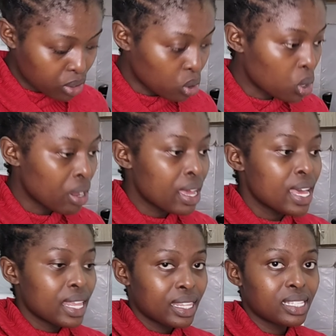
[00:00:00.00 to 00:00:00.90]
So
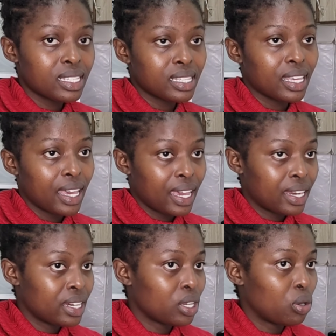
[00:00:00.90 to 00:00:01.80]
this is the
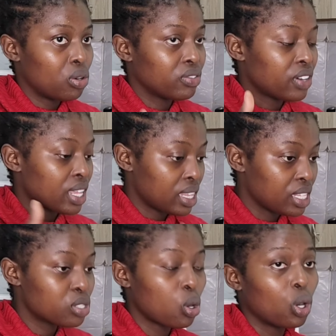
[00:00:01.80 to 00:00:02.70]
end of
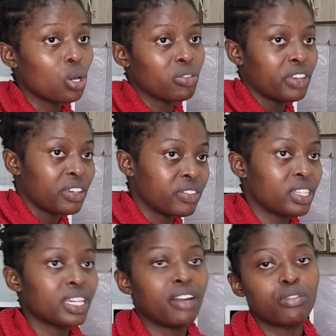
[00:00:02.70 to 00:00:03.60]
this haul of
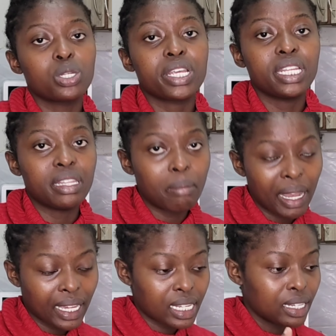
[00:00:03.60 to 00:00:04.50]
everything I've gotten in the
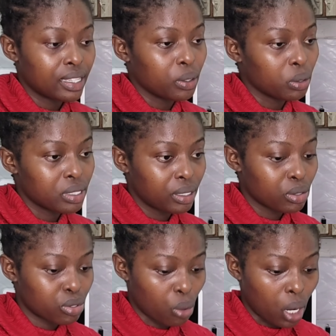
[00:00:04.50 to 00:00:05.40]
market and in the
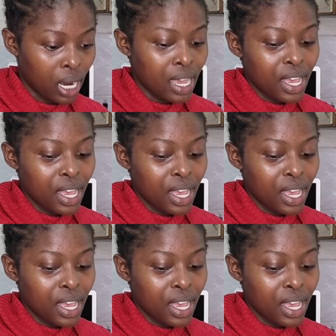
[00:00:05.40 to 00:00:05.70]
wholesale store.